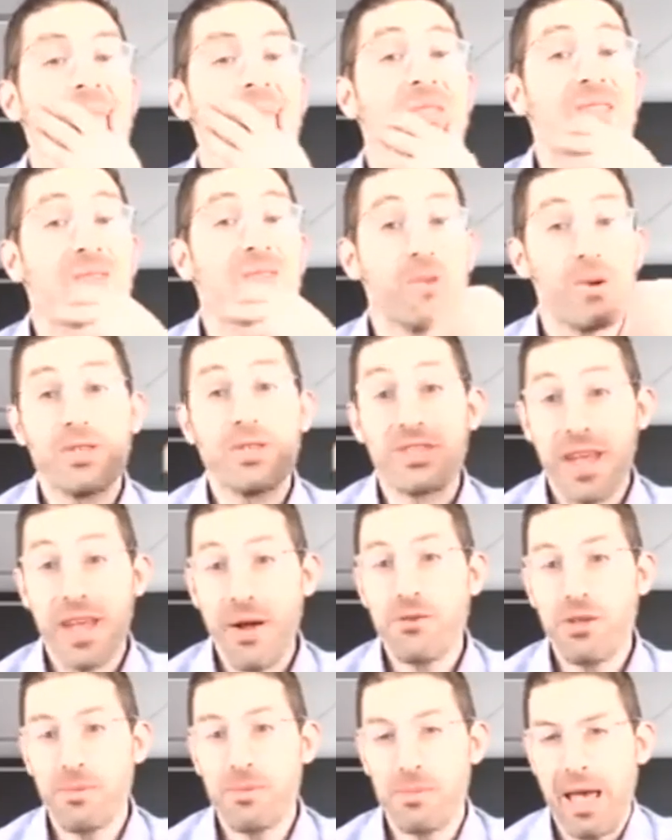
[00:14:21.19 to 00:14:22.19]
We're
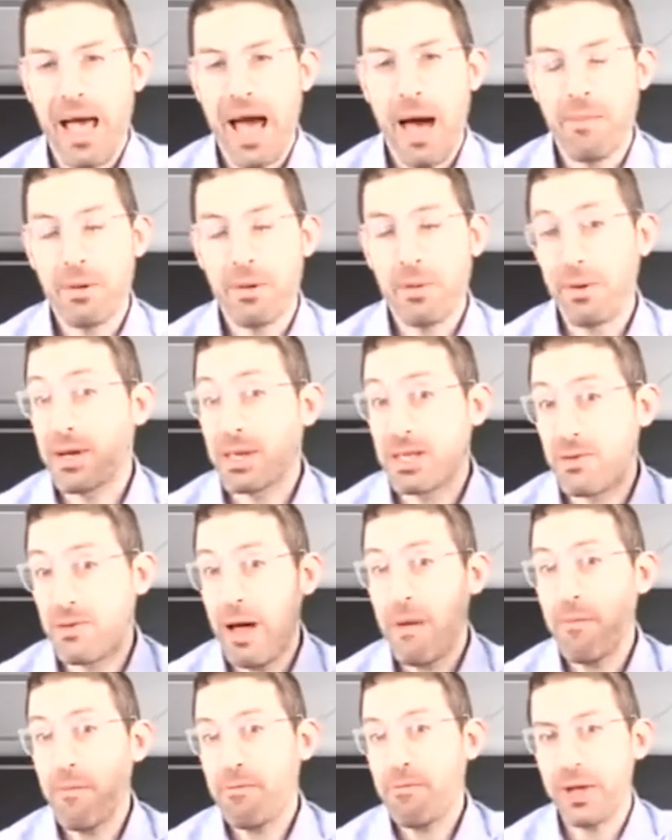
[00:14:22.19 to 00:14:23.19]
scared to be happy because if
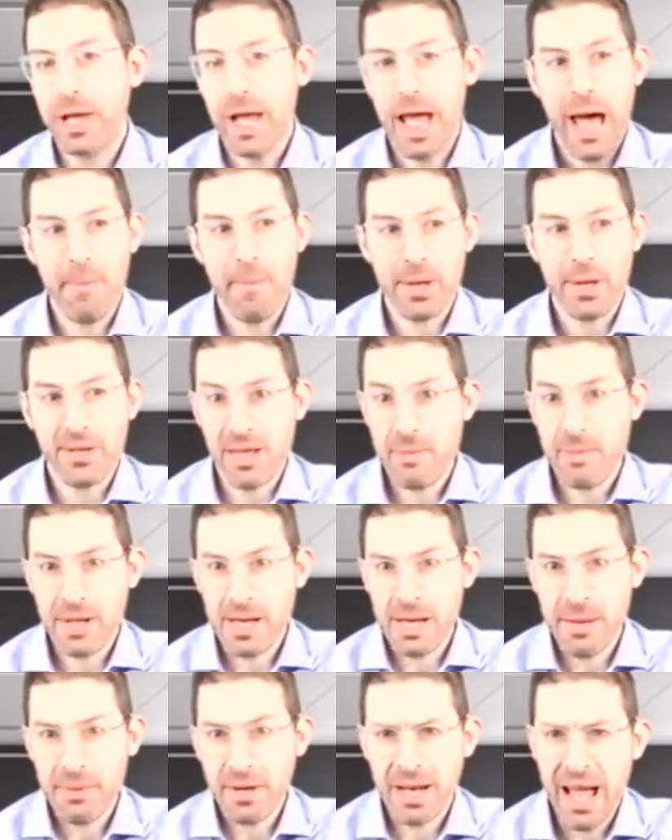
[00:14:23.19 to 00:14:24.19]
I'm fully happy, does that
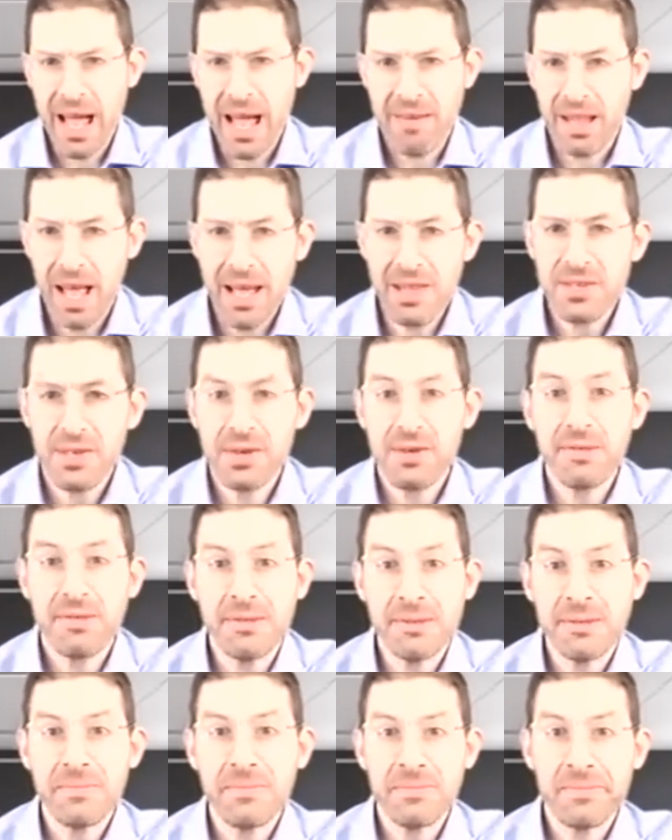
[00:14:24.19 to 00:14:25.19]
mean I'm going to have less?
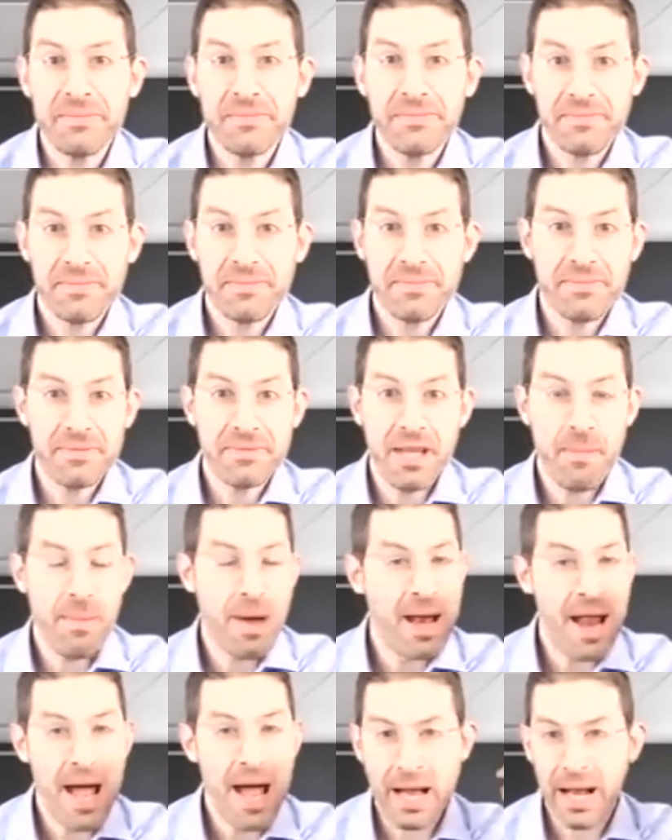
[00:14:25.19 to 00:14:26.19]
Am I
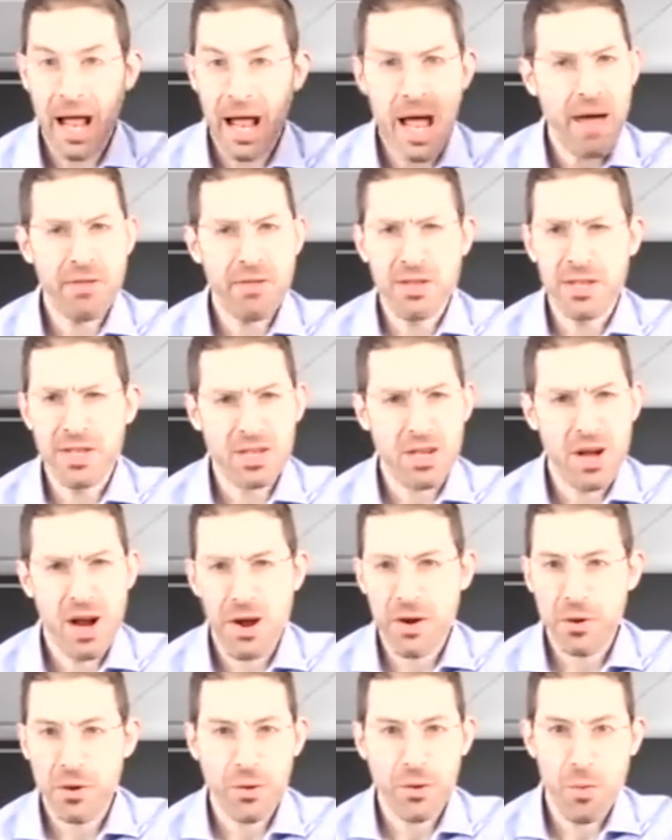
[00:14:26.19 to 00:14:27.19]
not going to have the desire
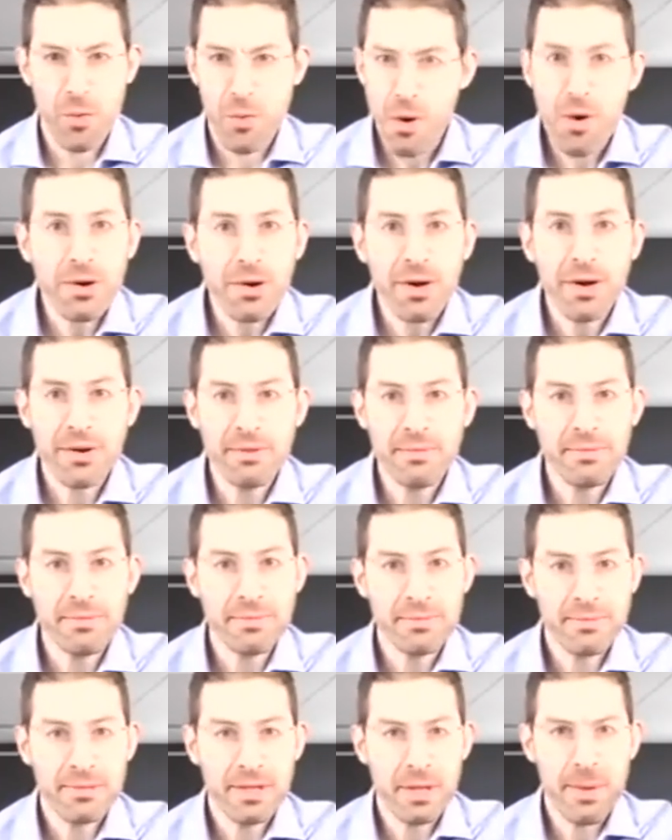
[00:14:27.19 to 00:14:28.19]
to go to work?
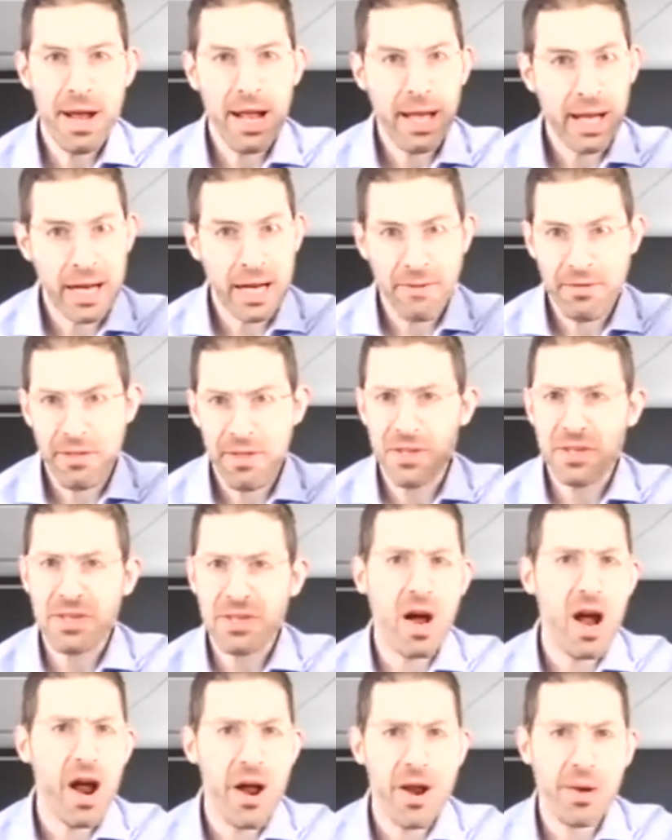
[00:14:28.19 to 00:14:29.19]
Am I not going to have the
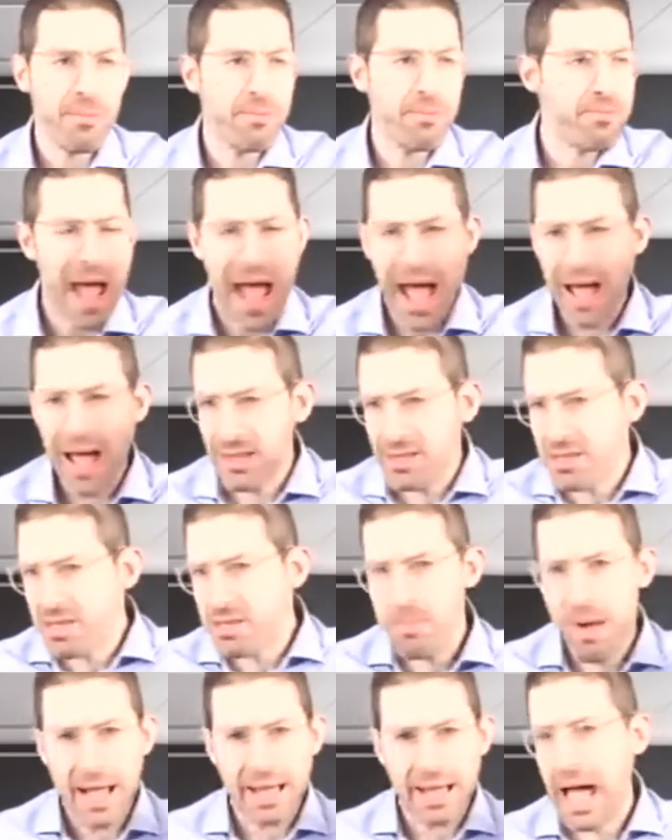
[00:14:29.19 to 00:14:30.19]
desire to balance
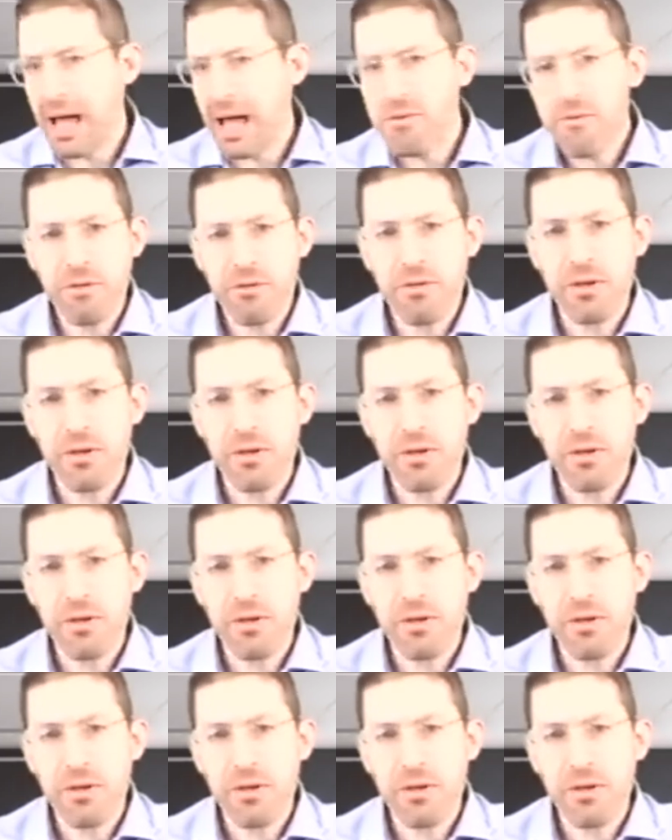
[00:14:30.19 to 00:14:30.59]
my life?